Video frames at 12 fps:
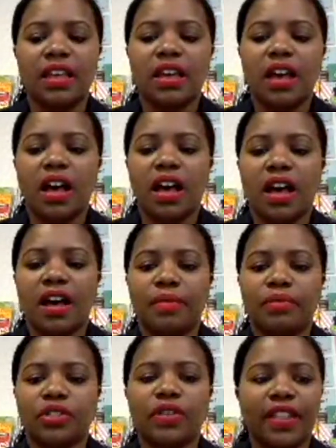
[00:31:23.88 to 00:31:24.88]

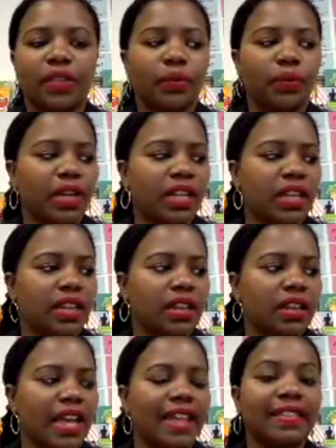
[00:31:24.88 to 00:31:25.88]
so that the
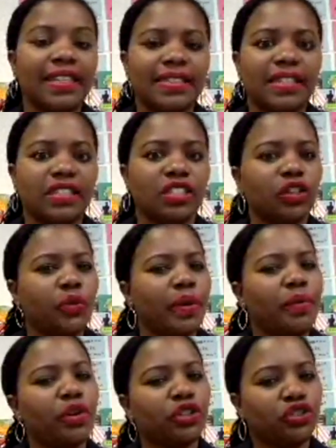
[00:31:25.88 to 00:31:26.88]
reading and listening is a little bit
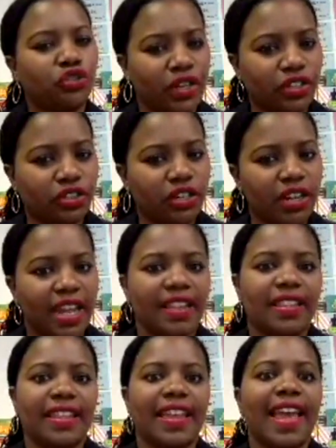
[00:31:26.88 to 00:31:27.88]
more structured, and
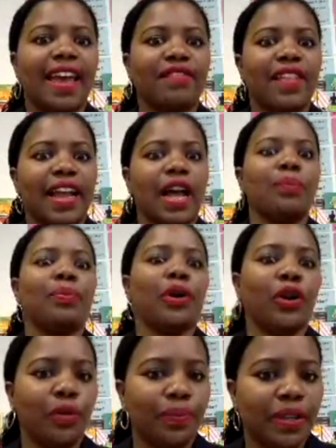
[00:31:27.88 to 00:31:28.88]
then they have like a
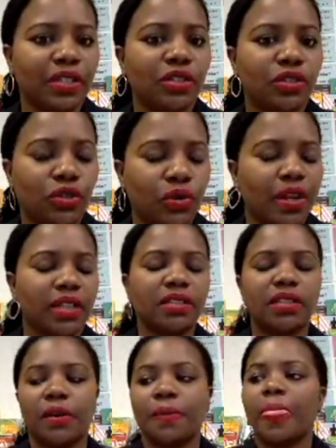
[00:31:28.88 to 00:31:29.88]
purpose to it.
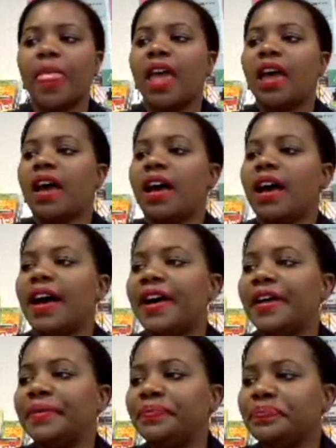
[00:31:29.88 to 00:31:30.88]
So
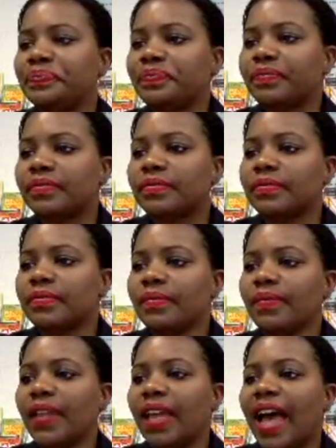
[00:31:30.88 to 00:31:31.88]

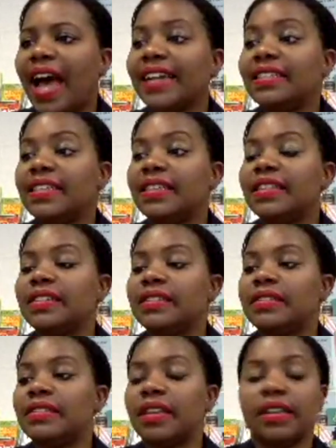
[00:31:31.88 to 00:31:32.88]
I did this